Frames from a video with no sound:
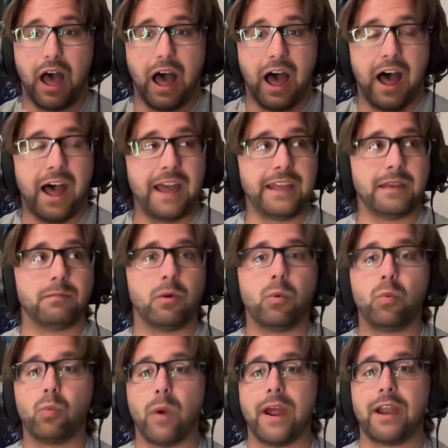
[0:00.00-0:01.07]
I am
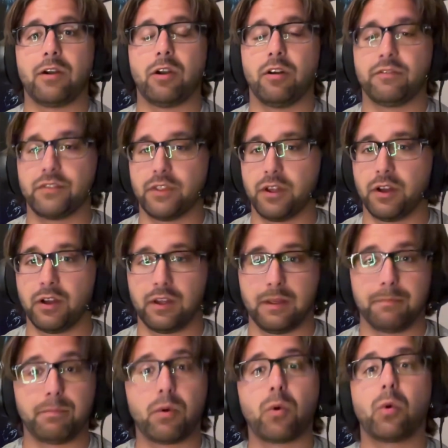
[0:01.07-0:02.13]
aware of the
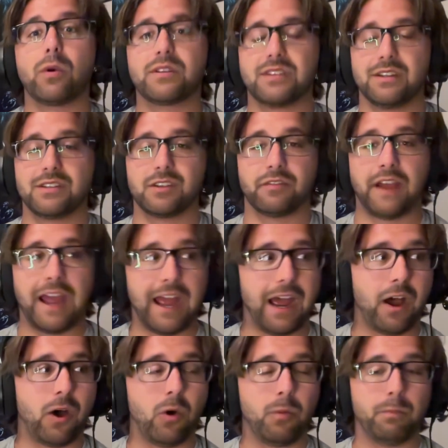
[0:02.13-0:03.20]
importance of how